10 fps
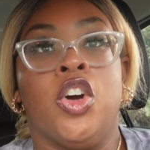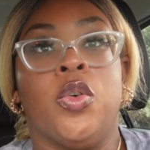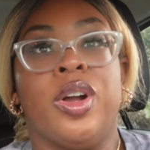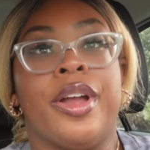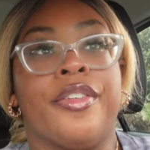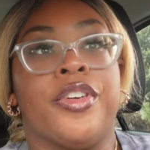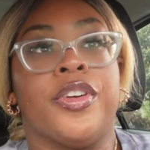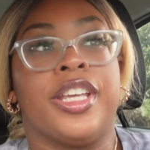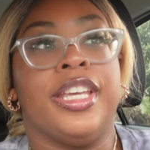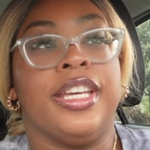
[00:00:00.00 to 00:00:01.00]
we're waiting for
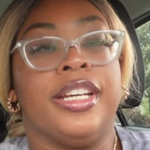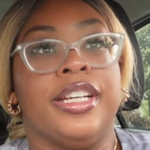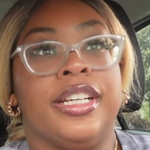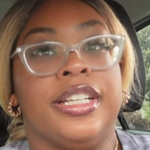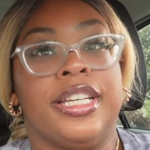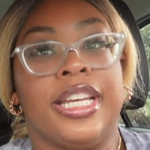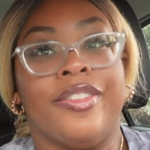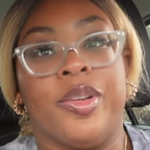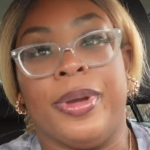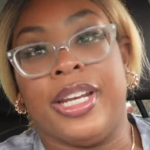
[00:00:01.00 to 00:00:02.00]
Rakia and
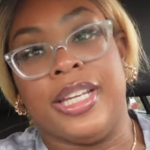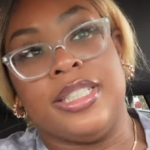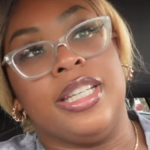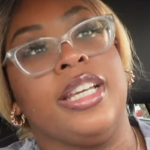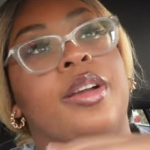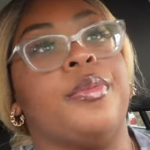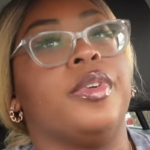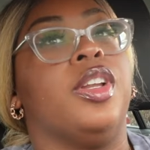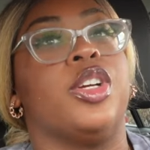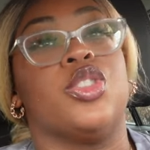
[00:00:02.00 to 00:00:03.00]
everybody to come from
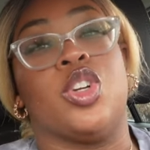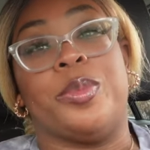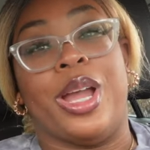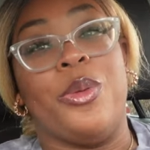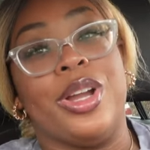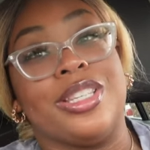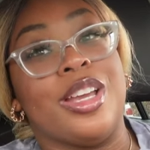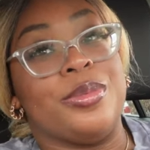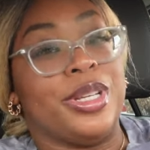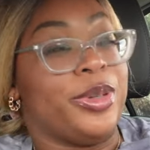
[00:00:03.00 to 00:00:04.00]
the liquor store, but I wanted
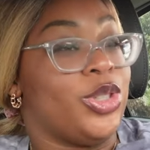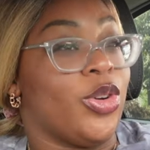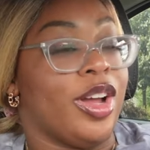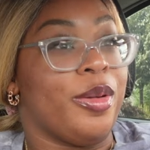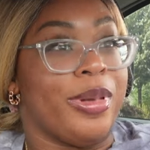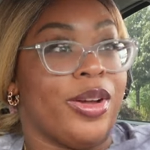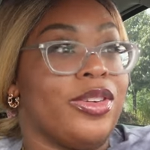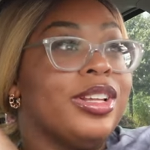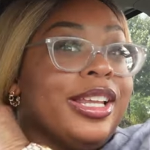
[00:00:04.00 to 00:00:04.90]
to update with y'all about